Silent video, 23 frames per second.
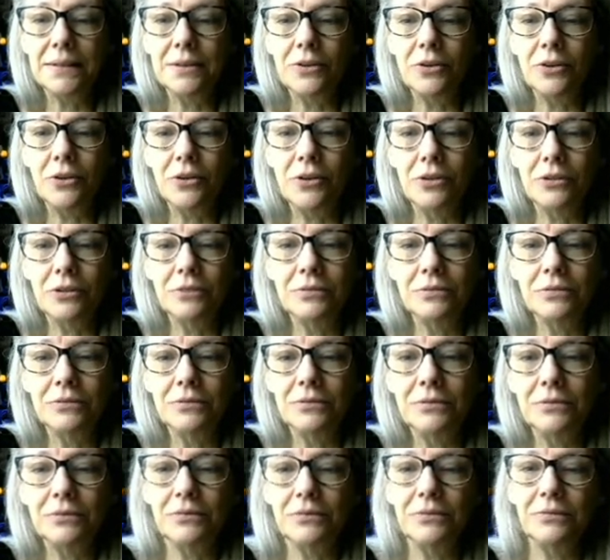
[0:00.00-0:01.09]
Oh,
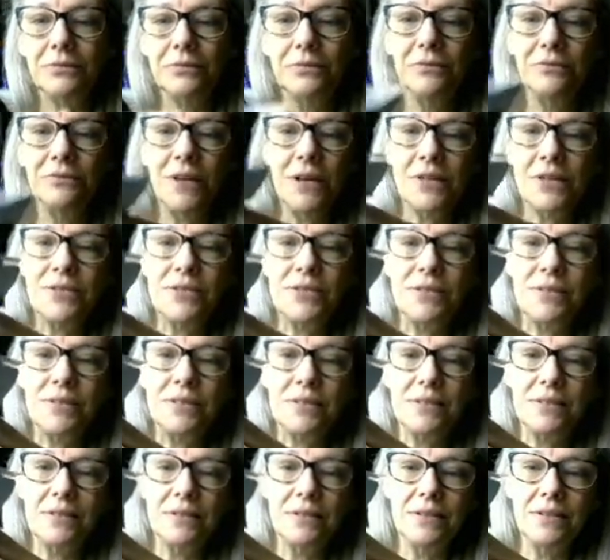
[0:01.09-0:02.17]

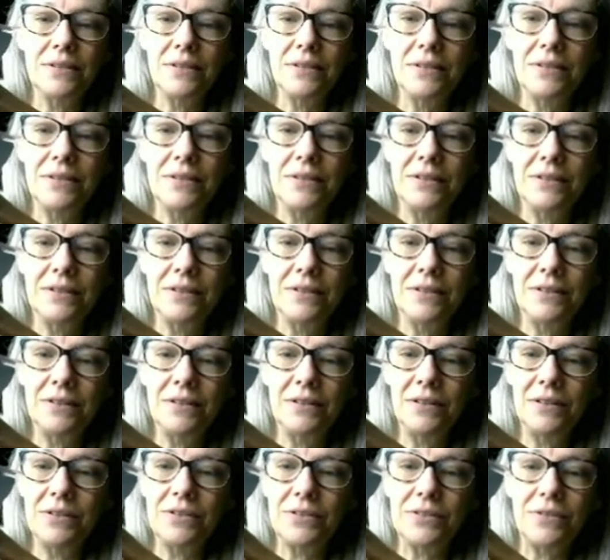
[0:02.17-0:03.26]
foxes
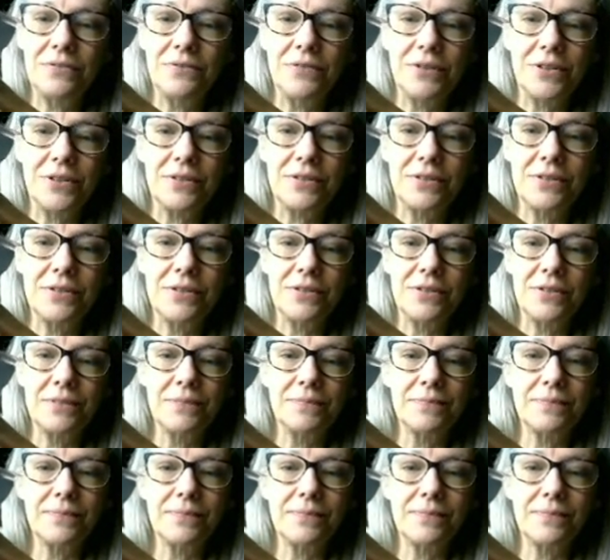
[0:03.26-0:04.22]
lots of foxes.